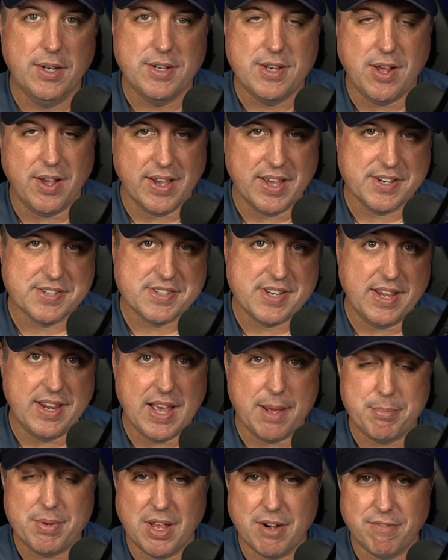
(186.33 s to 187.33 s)
Now, I gotta say,
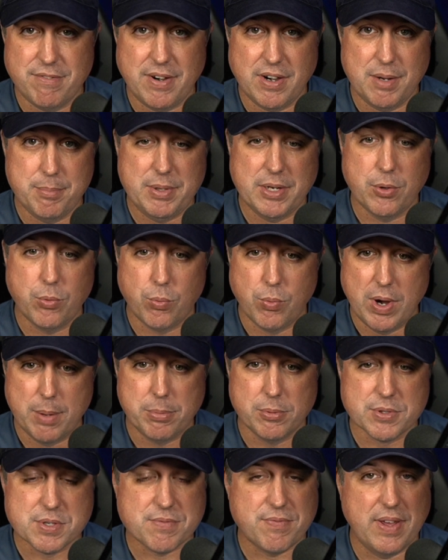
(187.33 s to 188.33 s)
I'm not a very big
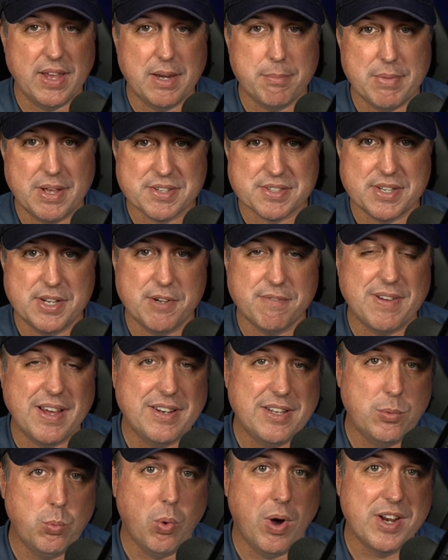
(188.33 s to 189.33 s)
Rebels fan myself. I
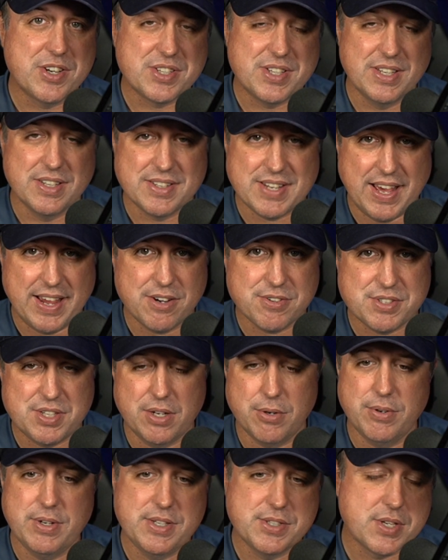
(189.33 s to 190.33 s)
did watch the entire
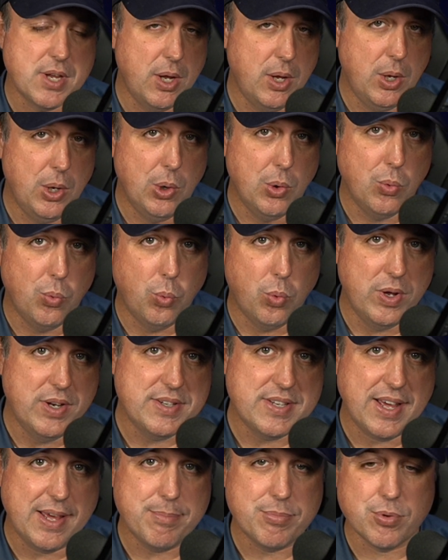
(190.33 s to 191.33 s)
series one
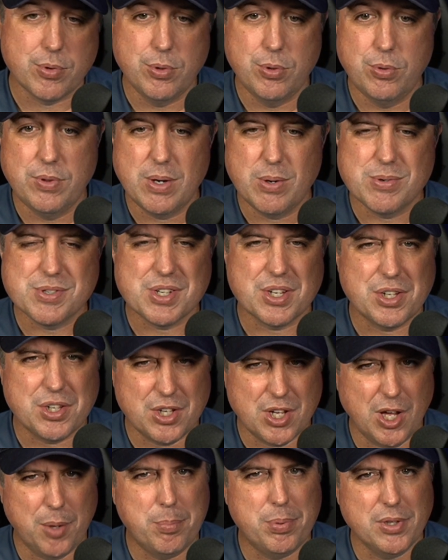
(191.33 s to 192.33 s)
time through. There was a
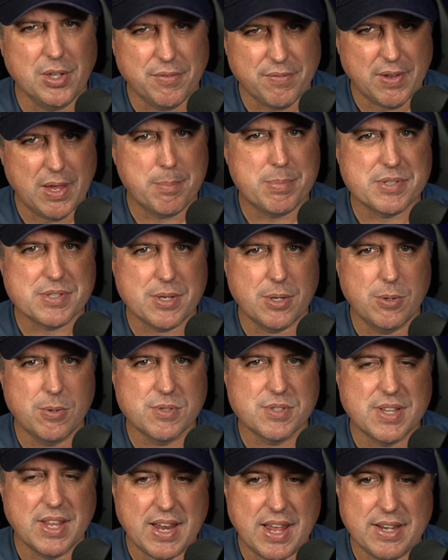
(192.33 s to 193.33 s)
couple of
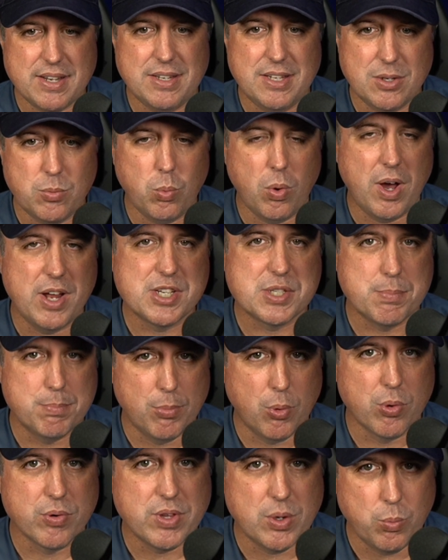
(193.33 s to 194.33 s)
episodes that I did watch
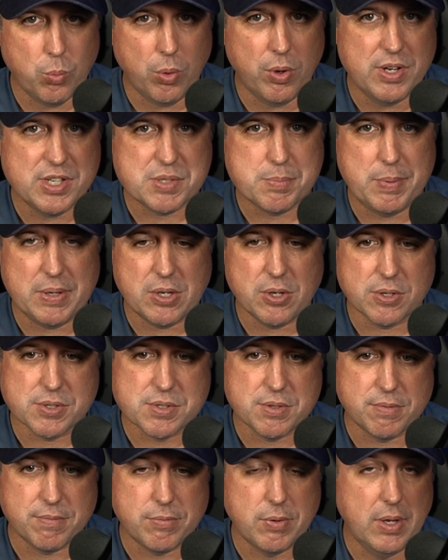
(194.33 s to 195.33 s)
more than once because
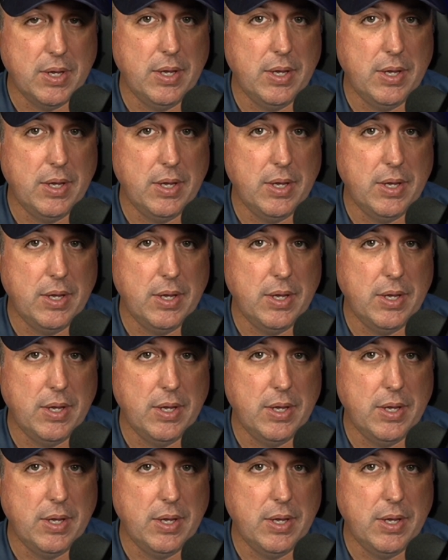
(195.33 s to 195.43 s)
of